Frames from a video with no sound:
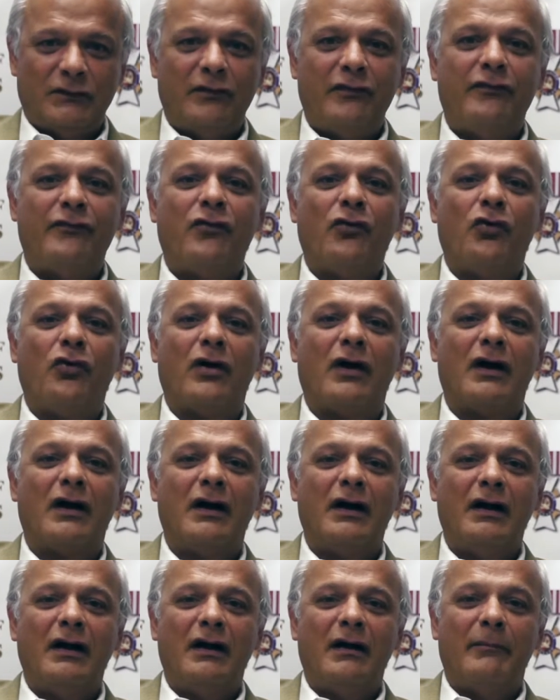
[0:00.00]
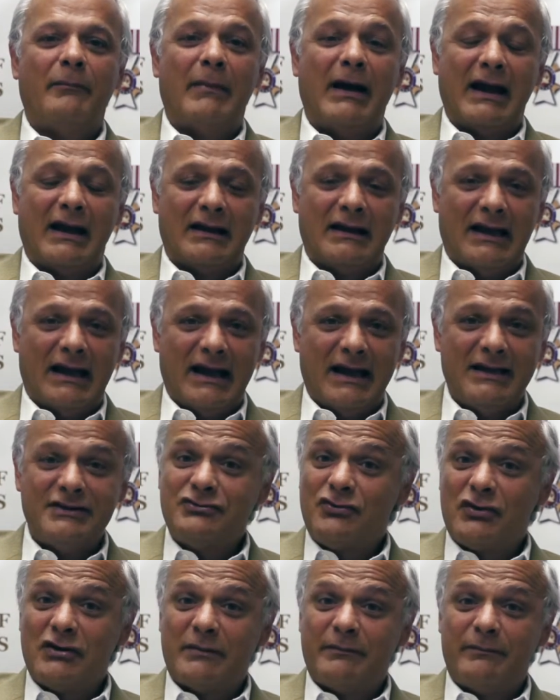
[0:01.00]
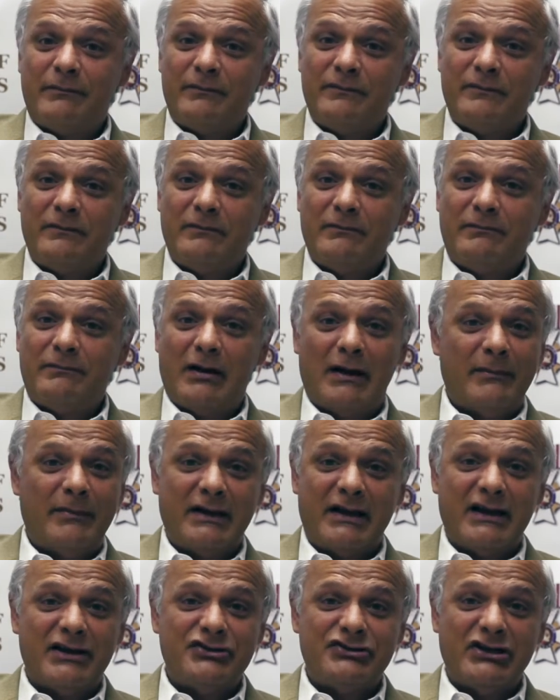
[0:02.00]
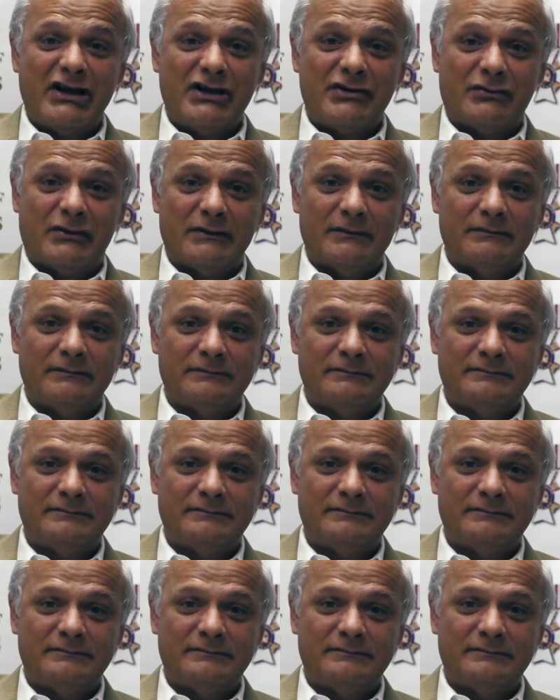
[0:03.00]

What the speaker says: for my clients or the public in general.